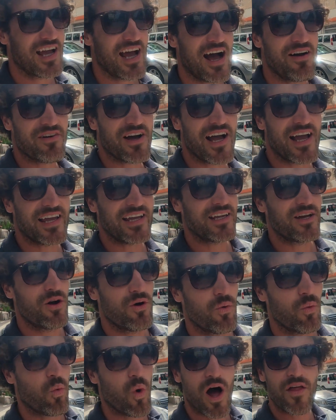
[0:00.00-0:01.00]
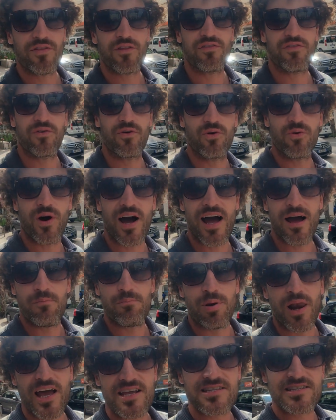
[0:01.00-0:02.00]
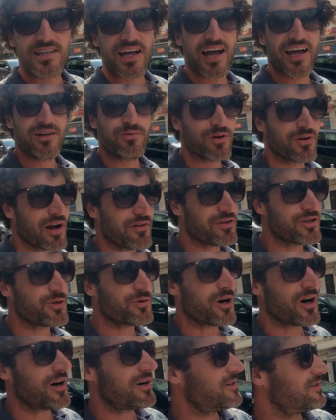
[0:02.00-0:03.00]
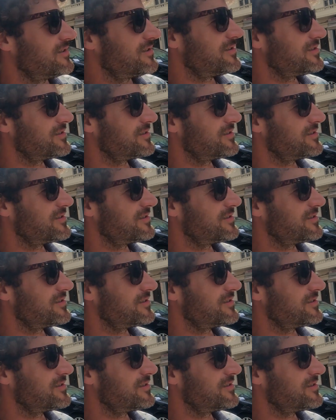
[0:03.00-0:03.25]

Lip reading: Have a wonderful and blessed day wherever you are,